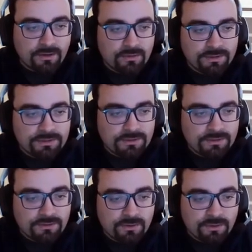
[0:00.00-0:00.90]
only
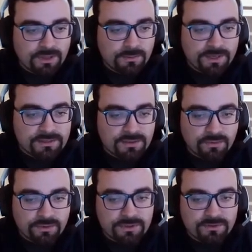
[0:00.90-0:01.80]
do cookie-based
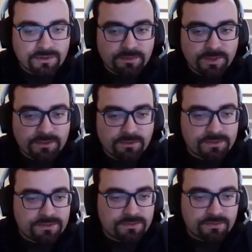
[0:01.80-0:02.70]
query string, but
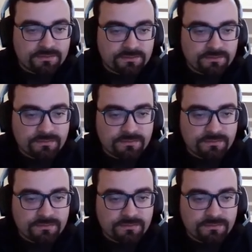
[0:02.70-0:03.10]
also